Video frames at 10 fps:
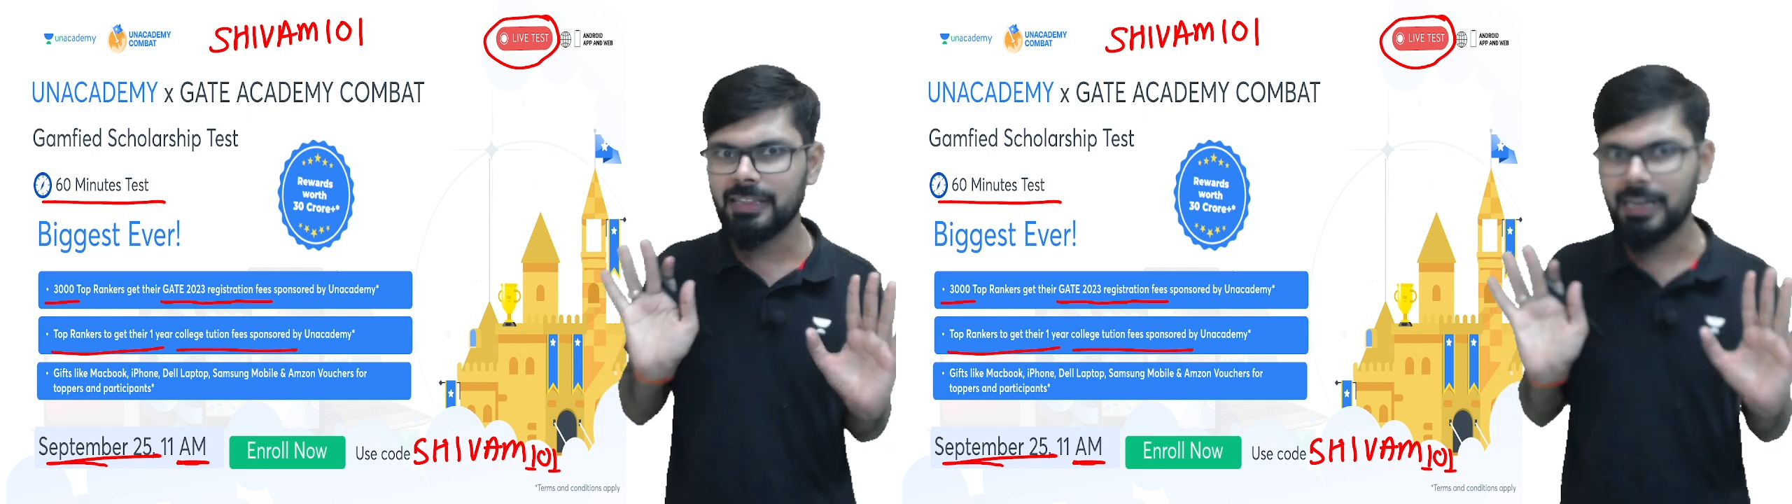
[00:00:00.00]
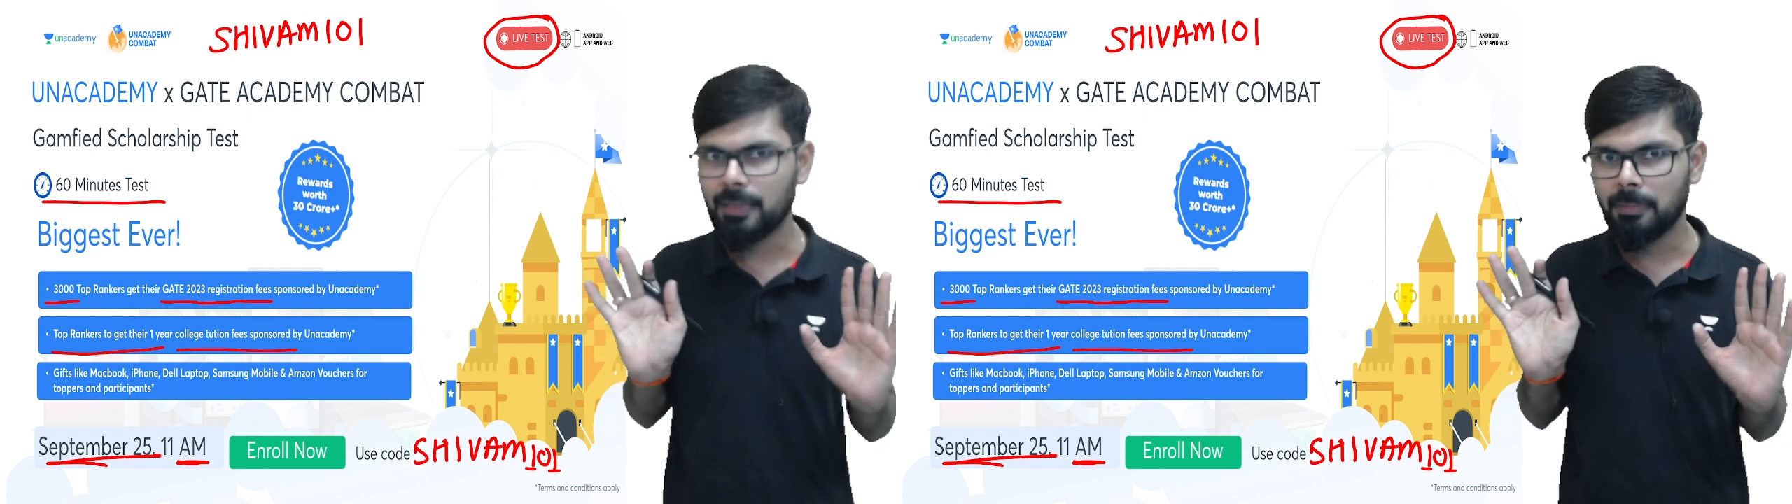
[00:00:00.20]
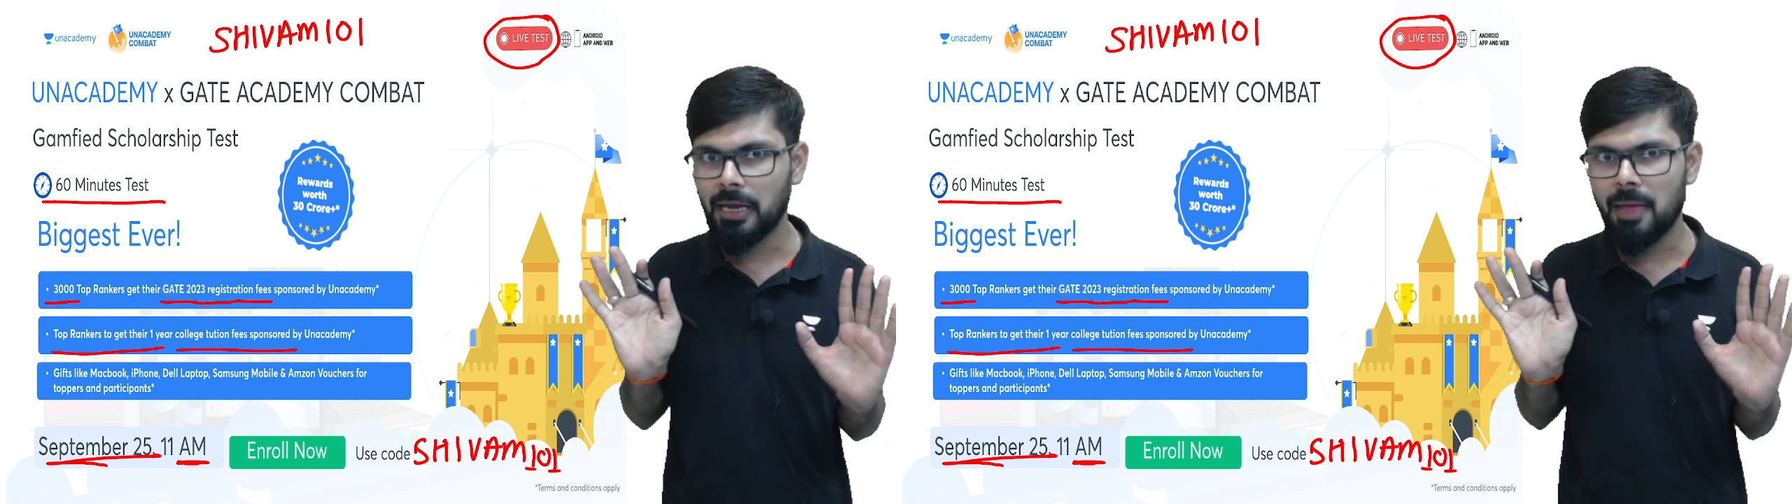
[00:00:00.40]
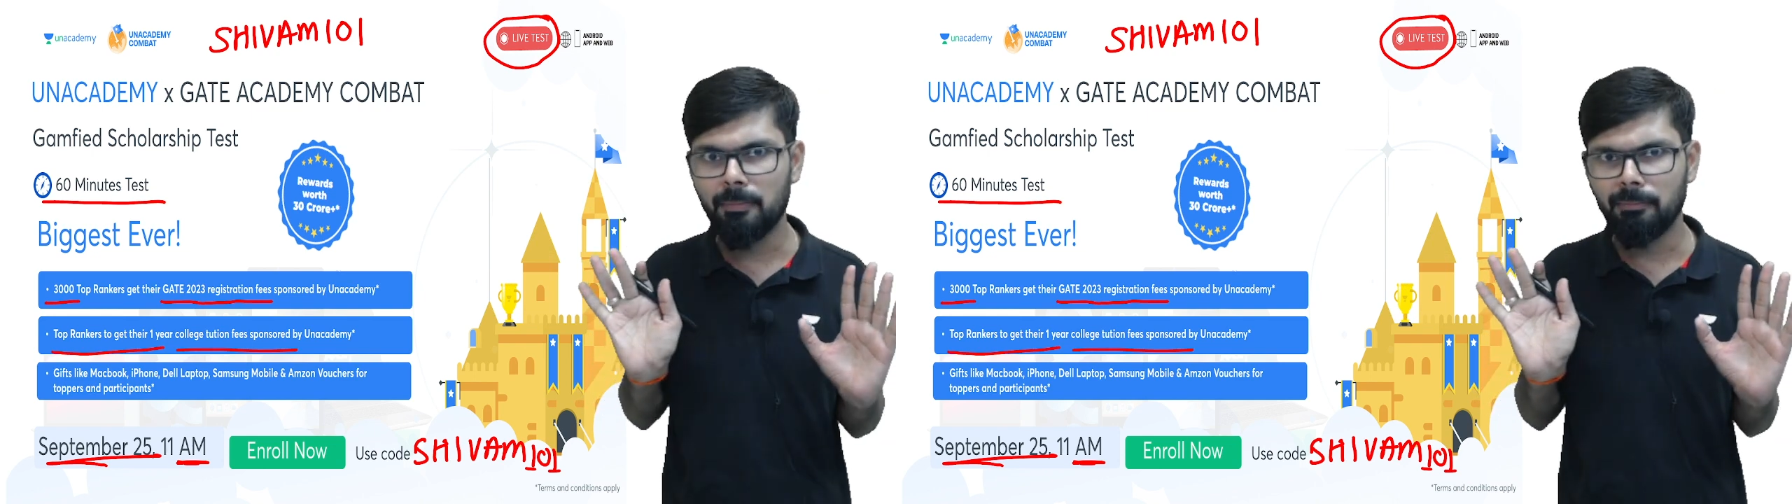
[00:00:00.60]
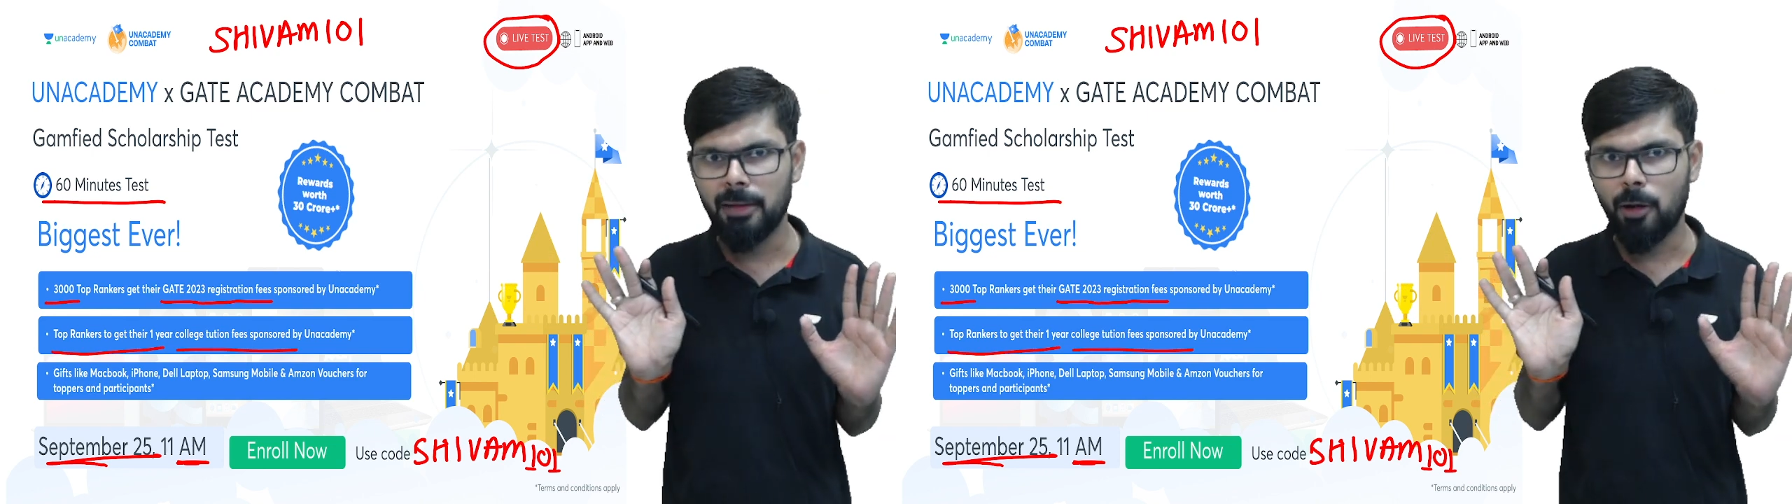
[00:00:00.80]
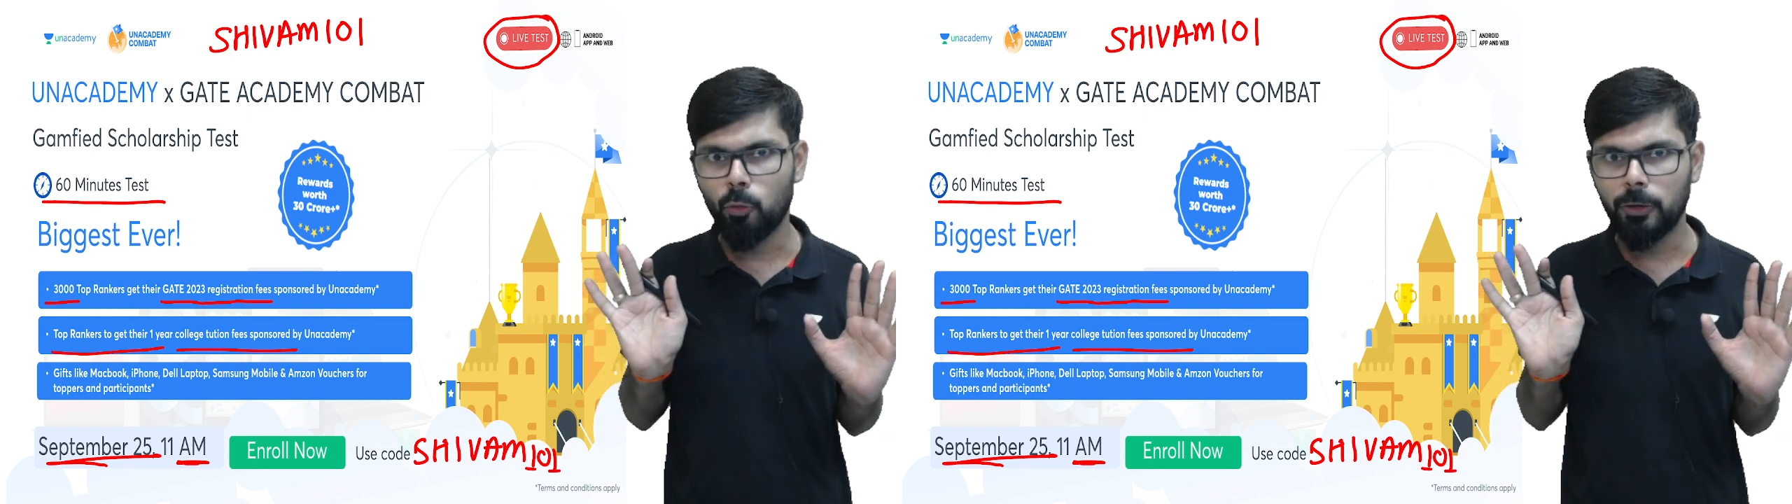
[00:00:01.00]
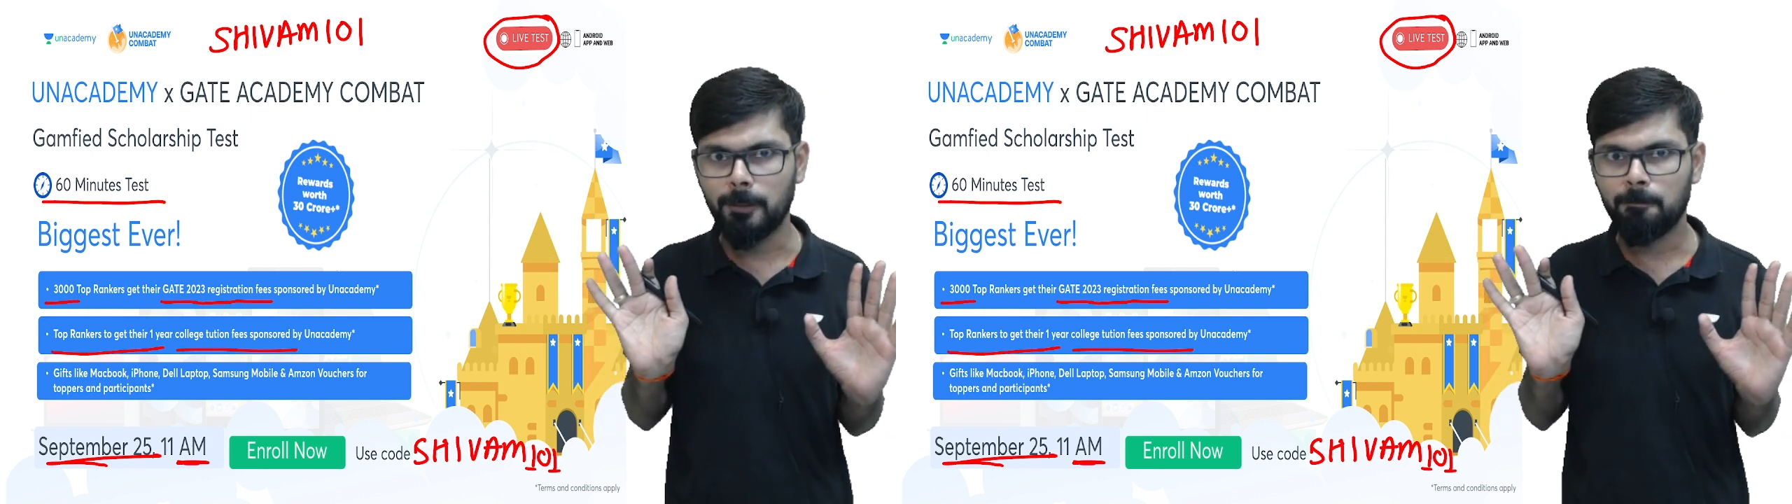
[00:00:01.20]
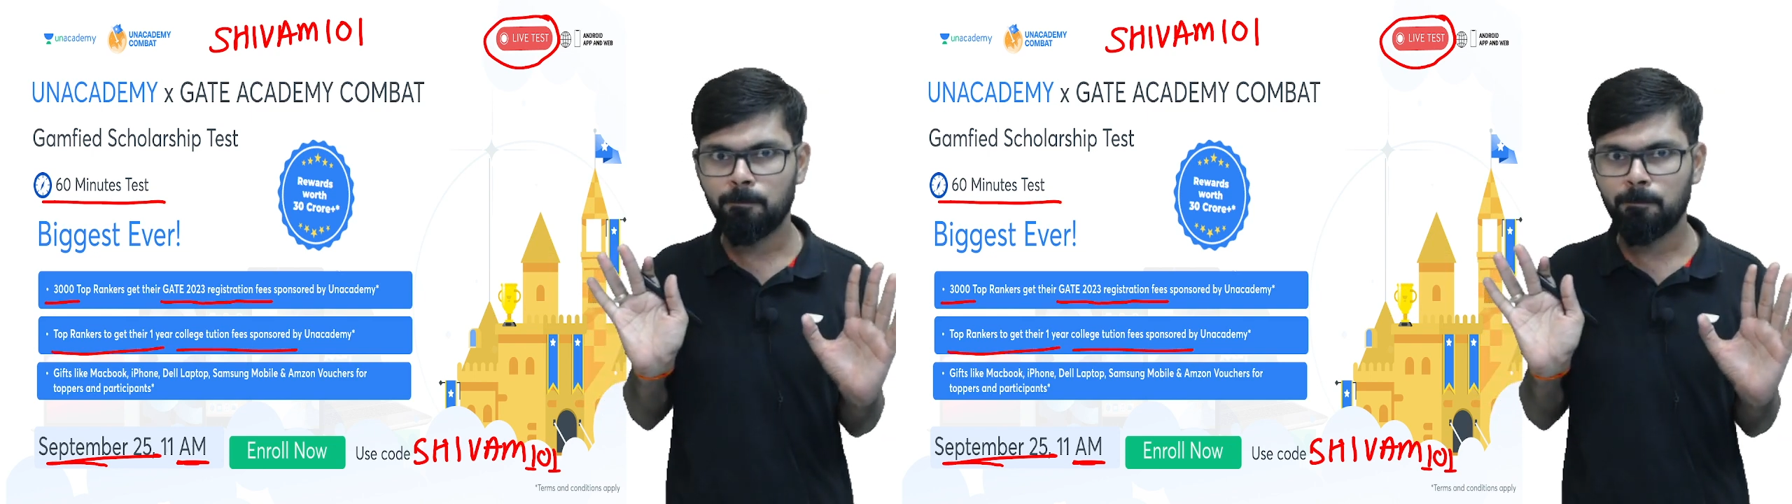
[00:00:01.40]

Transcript: that amount.